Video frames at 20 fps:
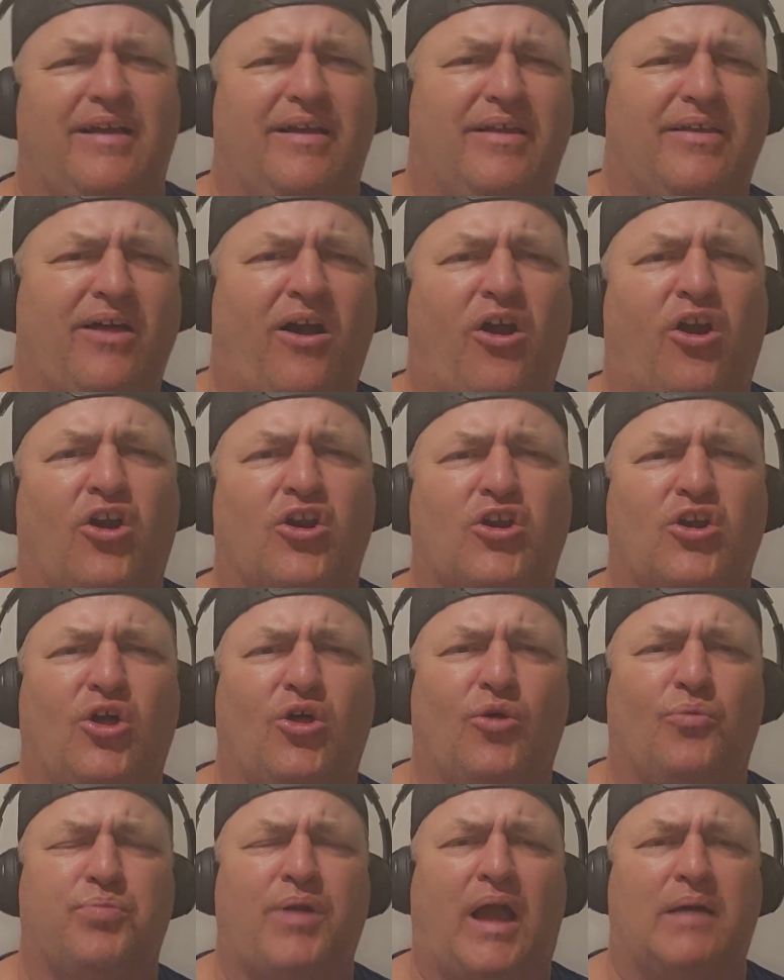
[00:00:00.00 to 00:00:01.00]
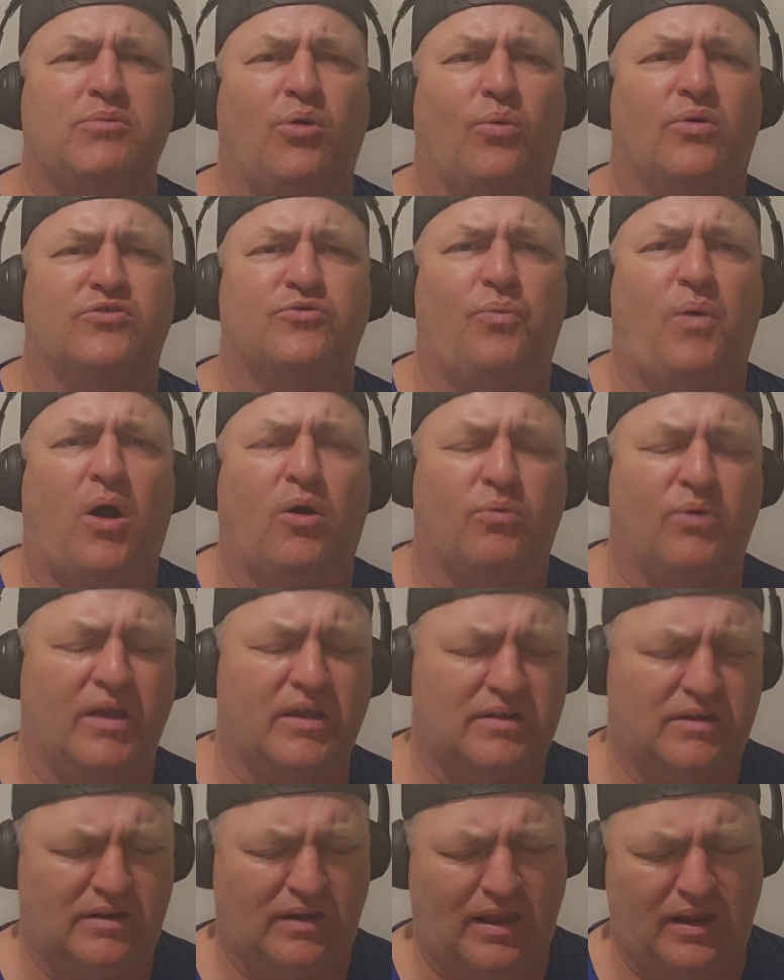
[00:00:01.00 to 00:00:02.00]
The article probably wasn't well
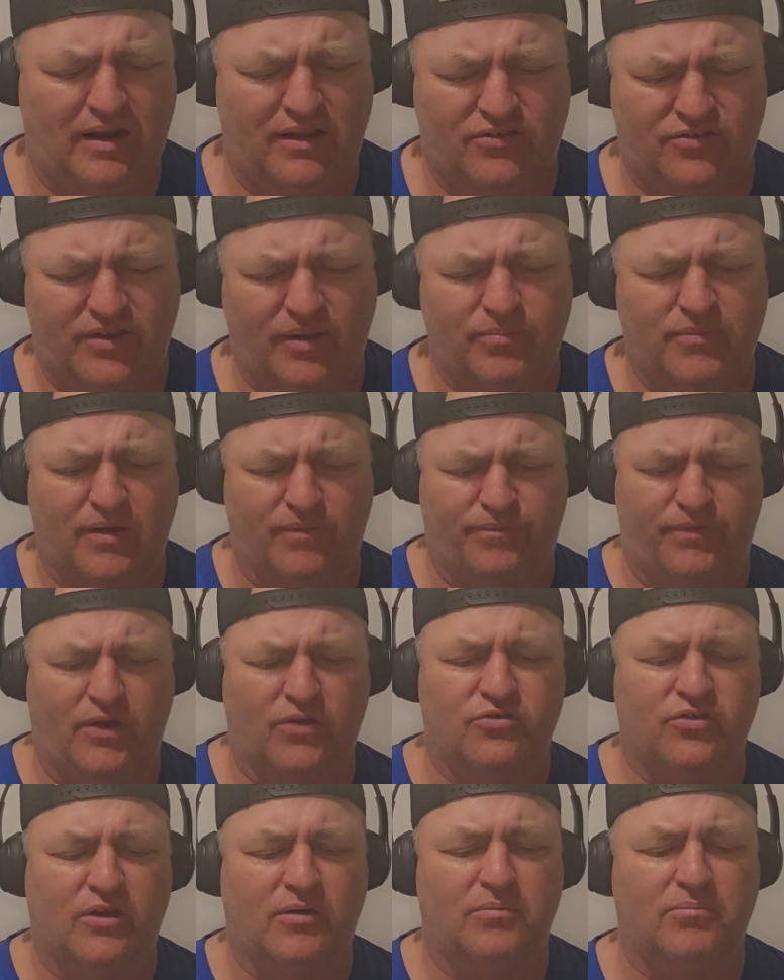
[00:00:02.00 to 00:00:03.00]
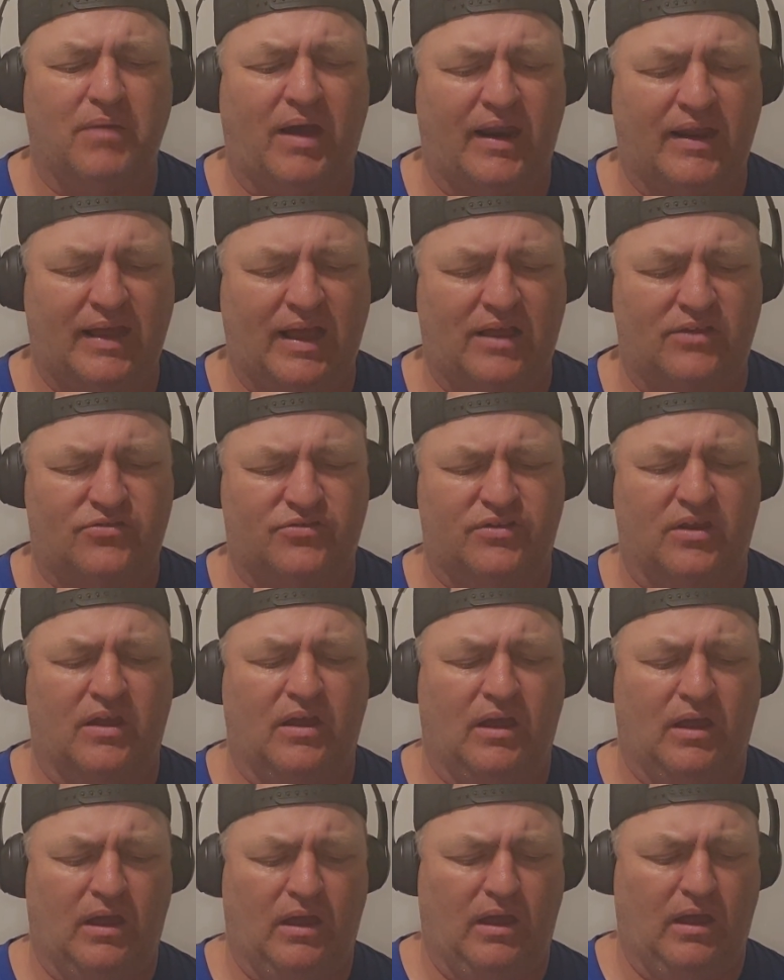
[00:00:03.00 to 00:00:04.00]
written. It just seemed confusing, but I guess
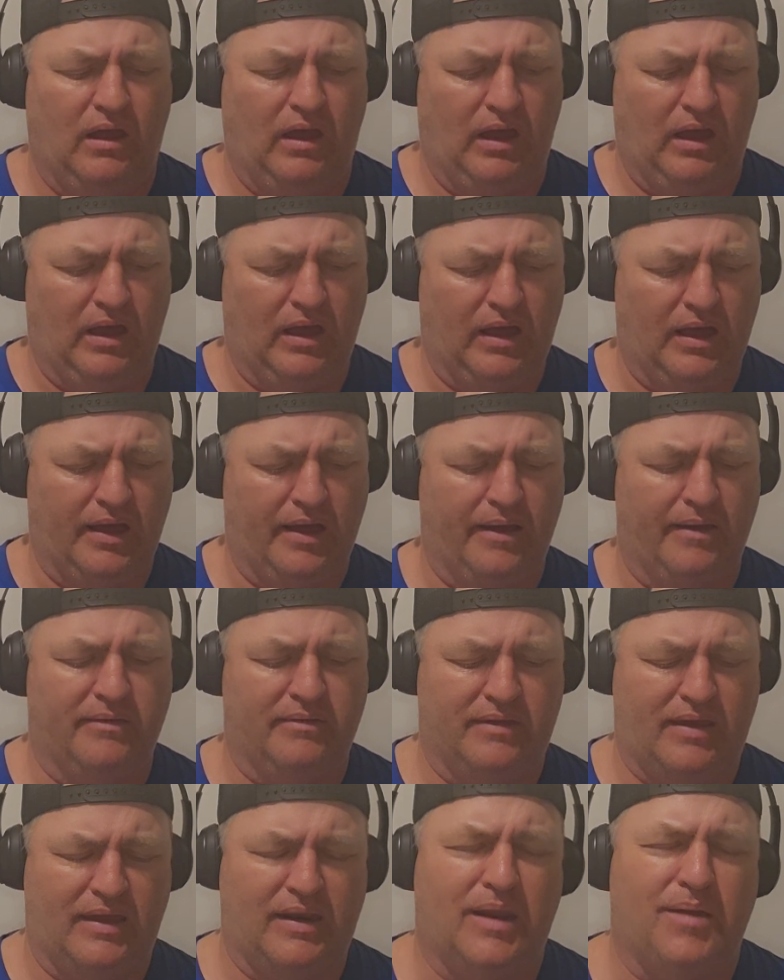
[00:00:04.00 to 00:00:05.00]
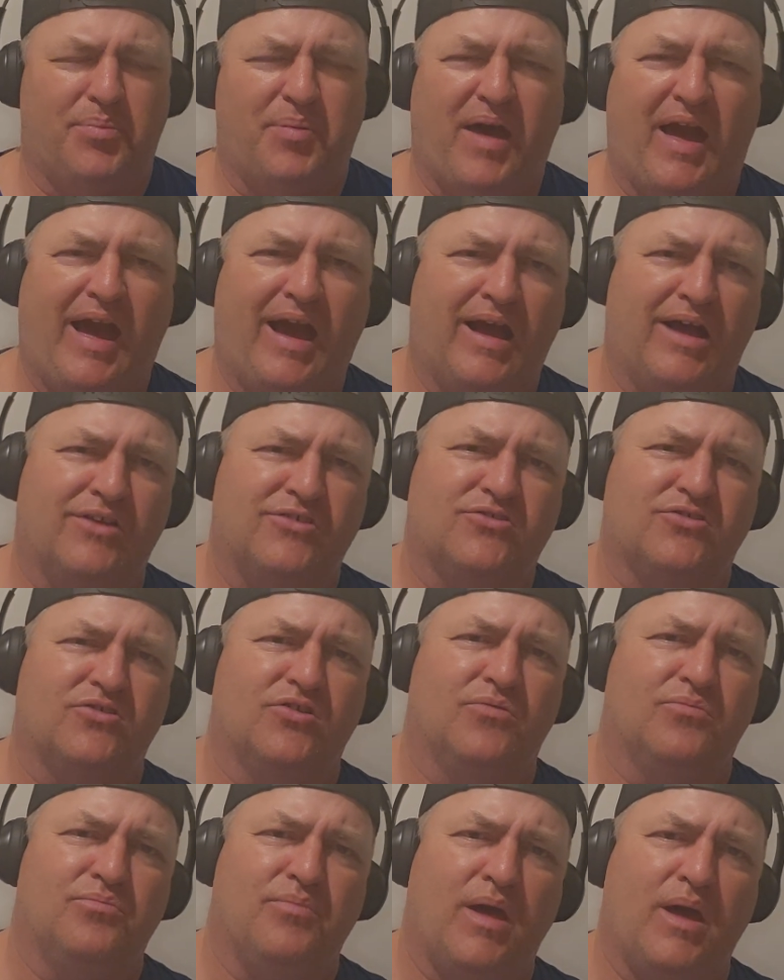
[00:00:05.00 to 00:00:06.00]
in the
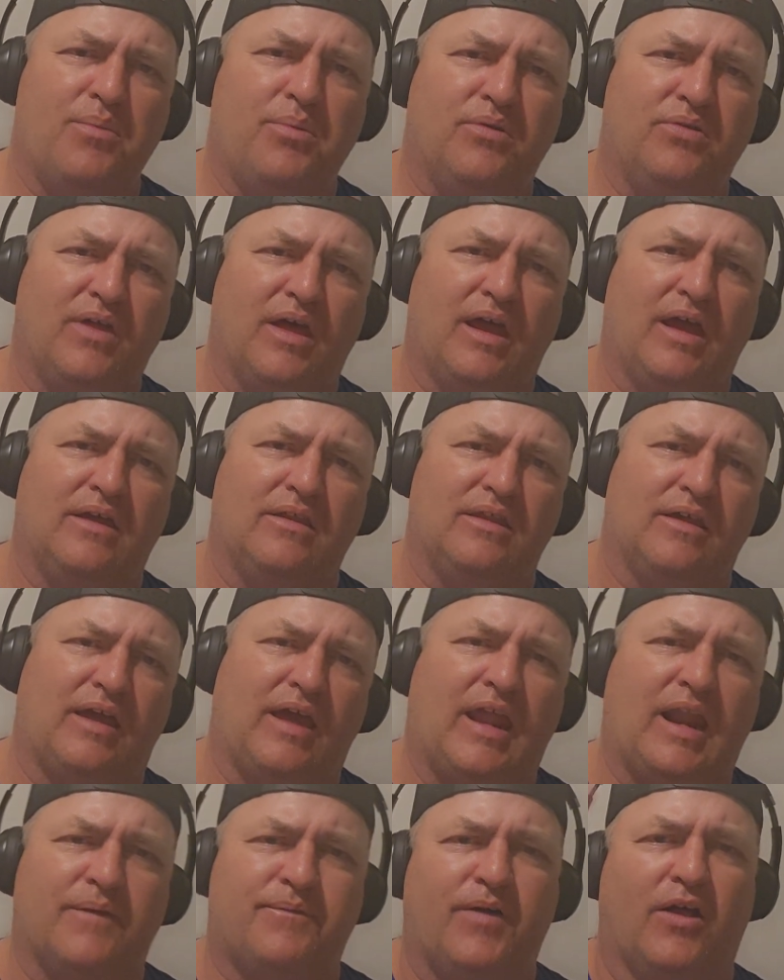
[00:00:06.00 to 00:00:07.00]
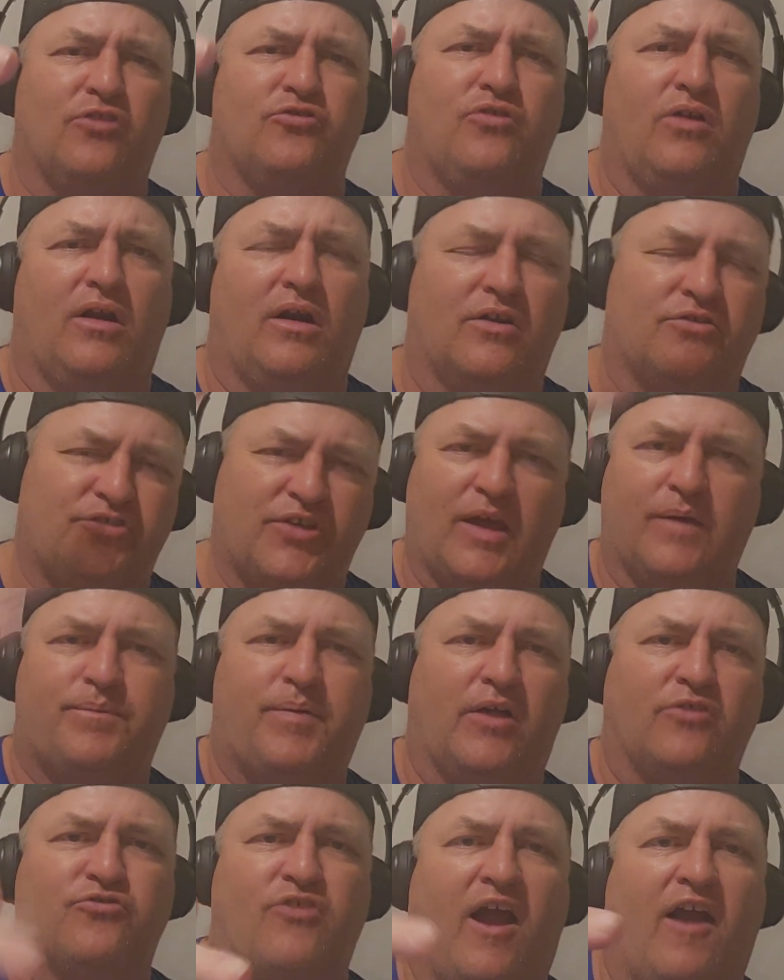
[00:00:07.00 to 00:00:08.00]
past, maybe the NFL or
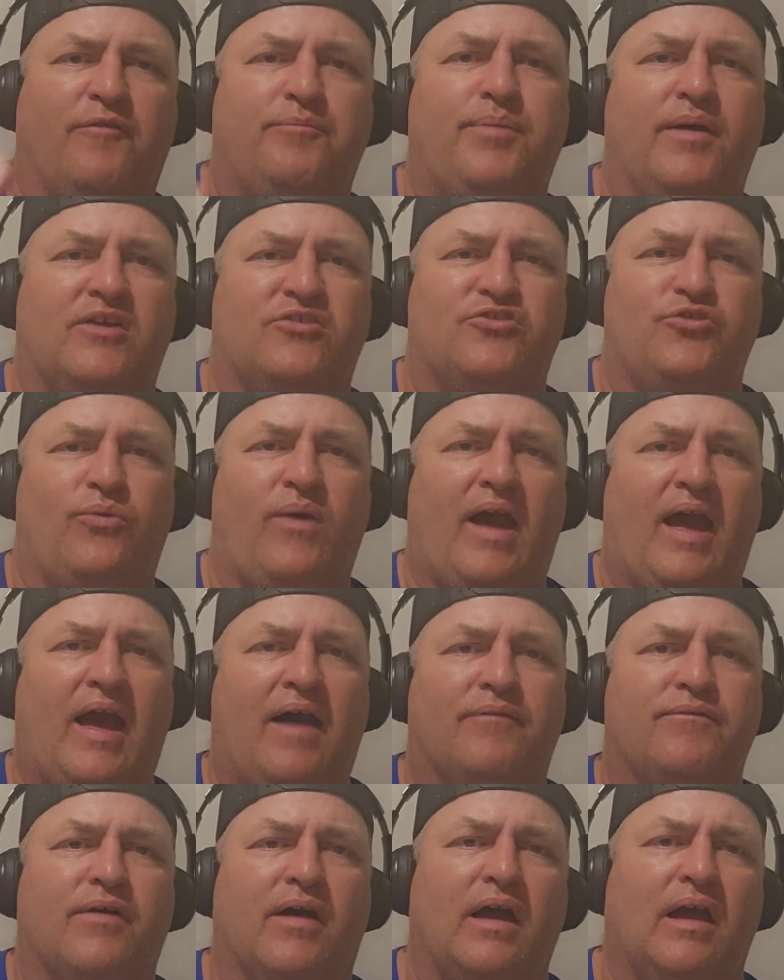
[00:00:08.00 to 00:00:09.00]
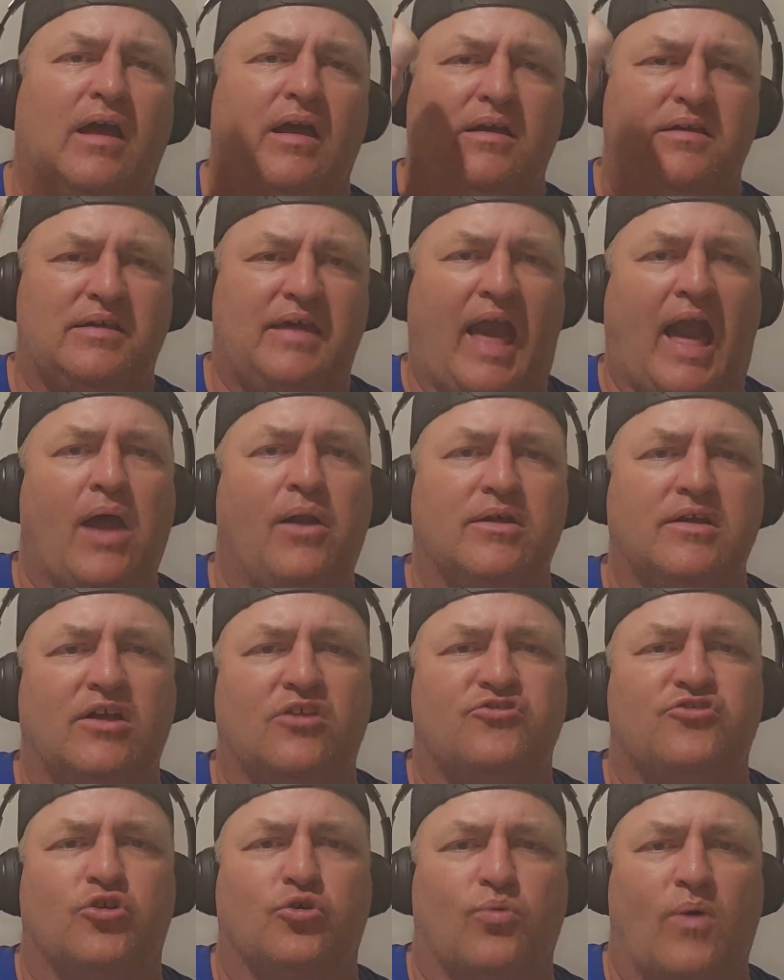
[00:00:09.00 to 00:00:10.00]
CFL draft picks you have count
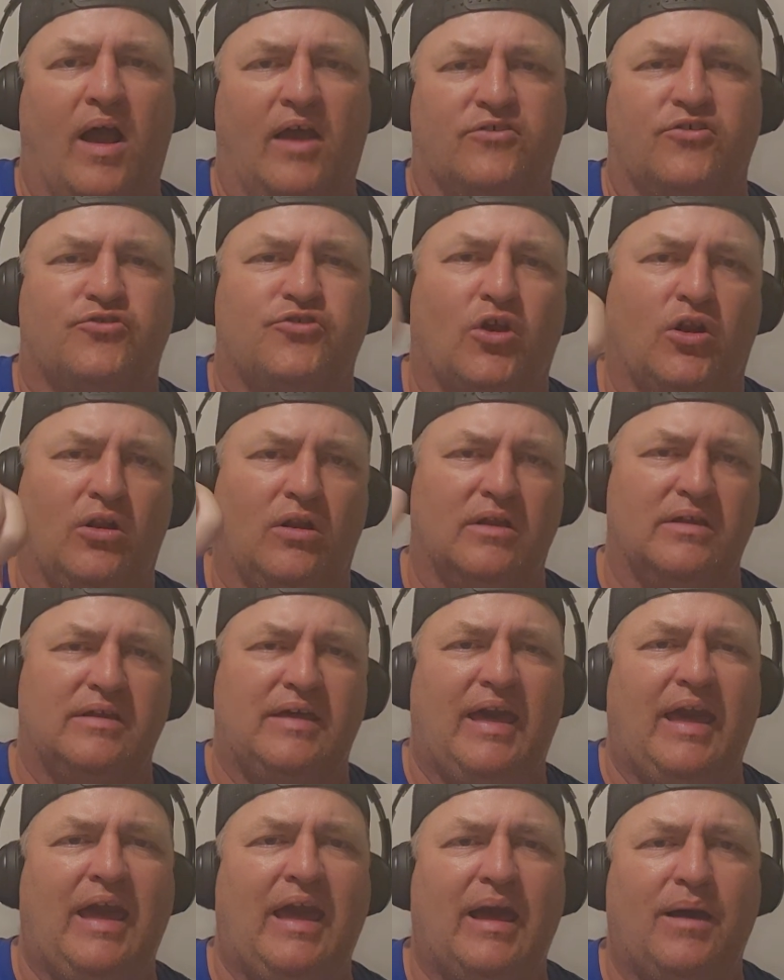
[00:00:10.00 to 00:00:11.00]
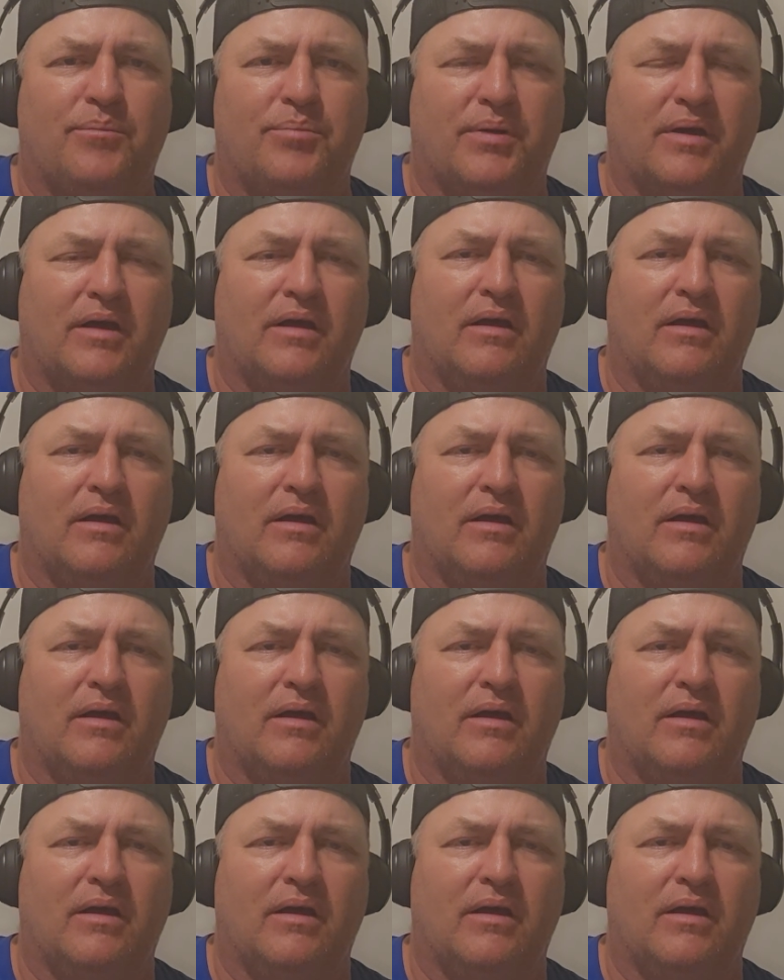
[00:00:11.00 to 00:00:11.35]
against your roster total in camp,